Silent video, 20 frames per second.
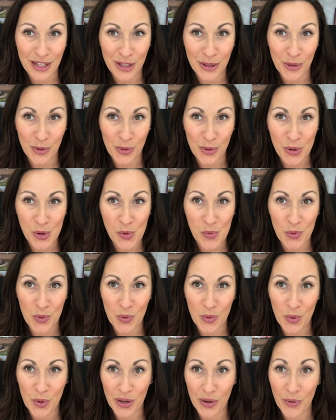in the
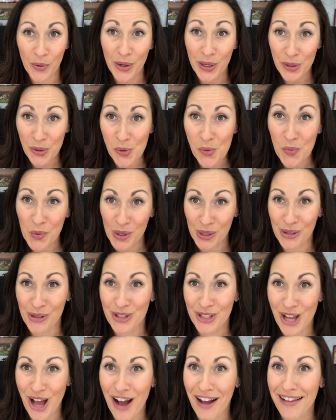oil world
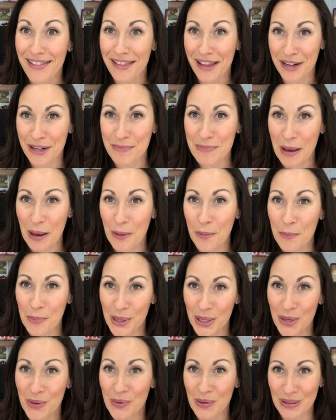talk a lot about
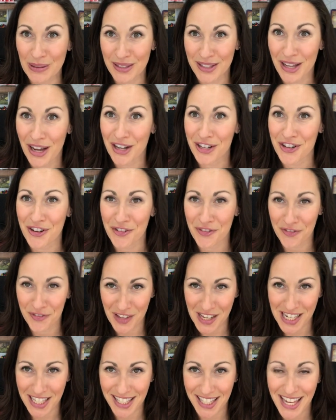putting oils on your
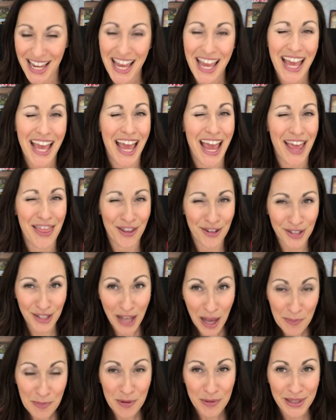feet. And there's a
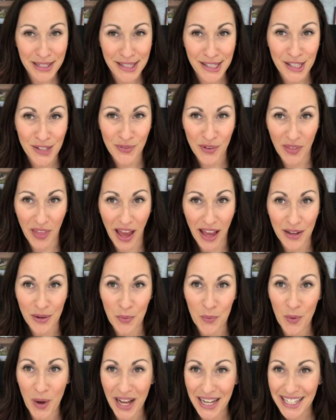couple reasons for that.
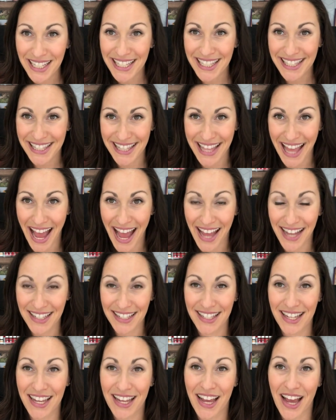One is
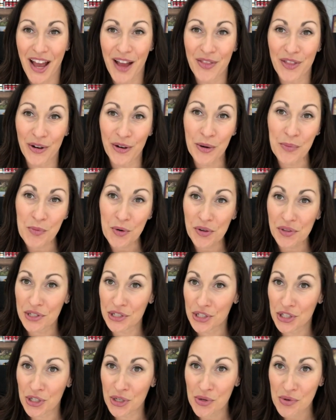that there are more
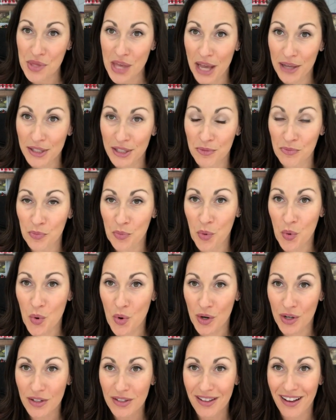than 2,000
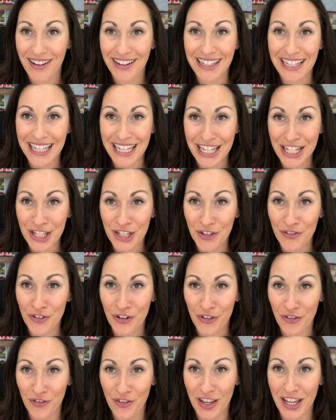pores on each of
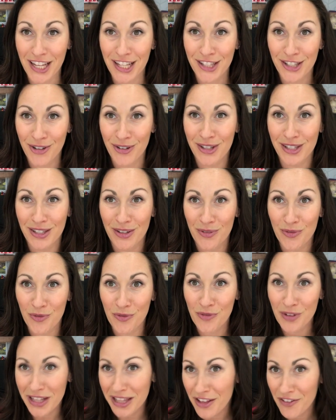your feet, so it's a
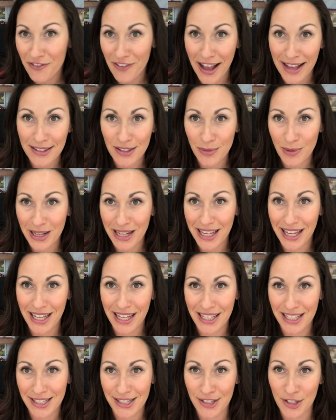really fast way to get
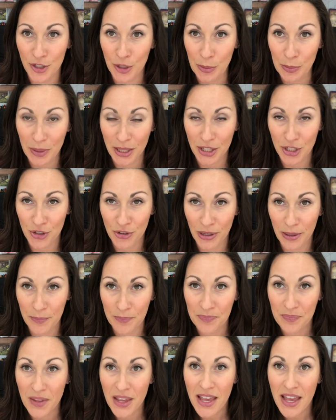it into your bloodstream.
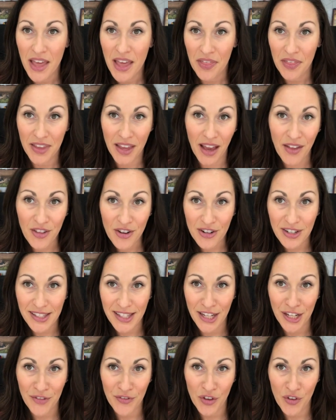The other is
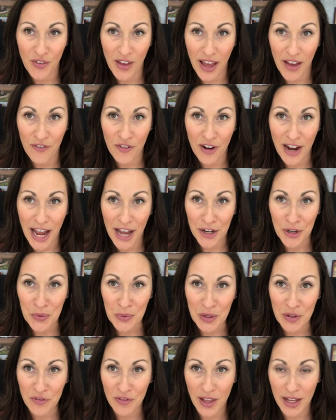that if you've ever had a
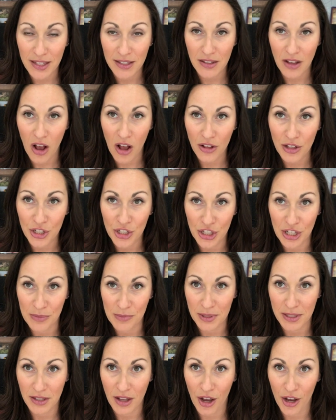reflexology
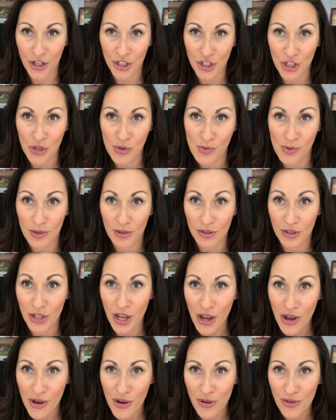massage, you will
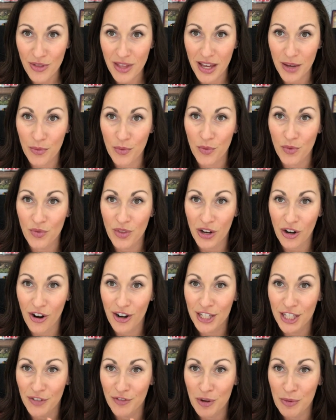know that there
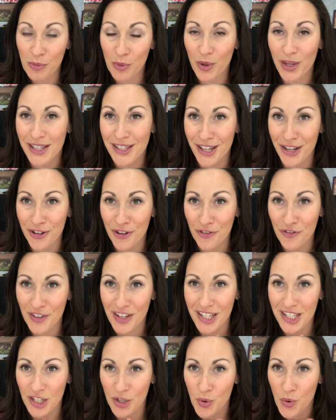are different points on your
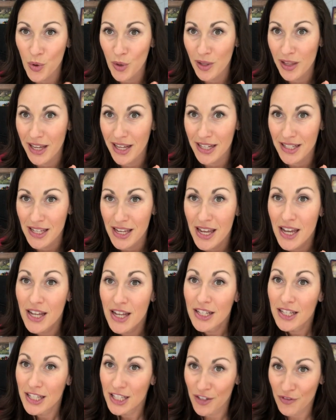feet to correlate
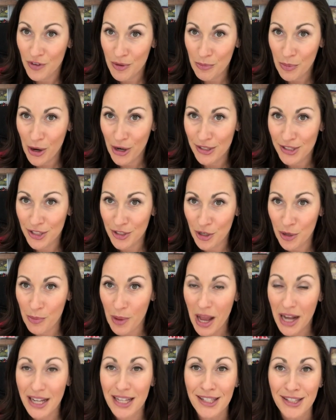to different parts in your
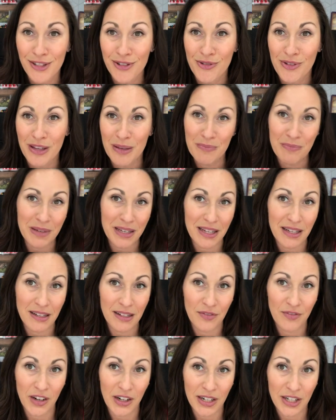body, so you can
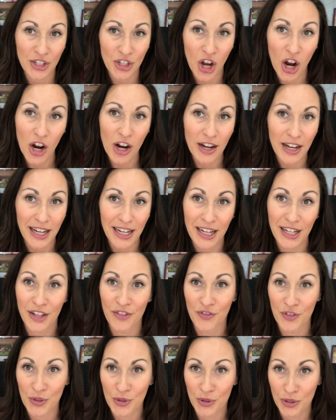be very targeted
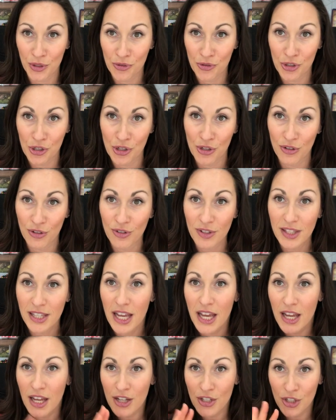if you so choose
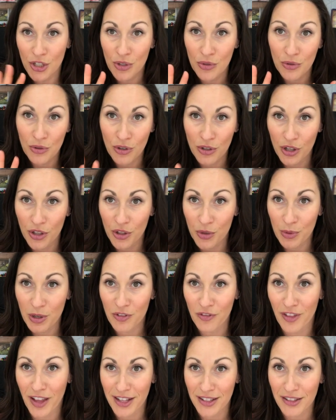to look on the
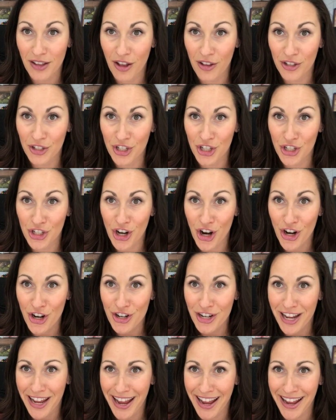reflexology
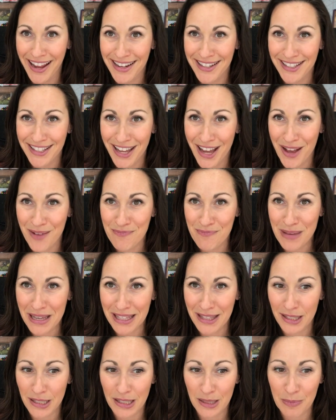chart and
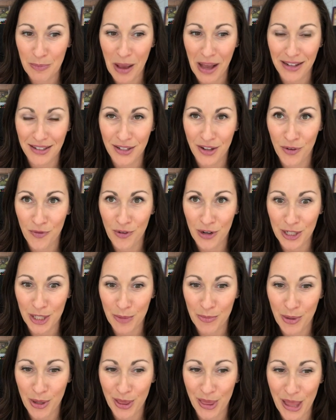pick the spot of where to
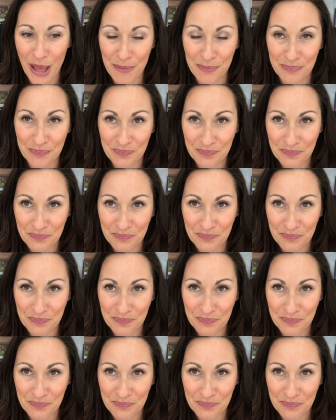put them.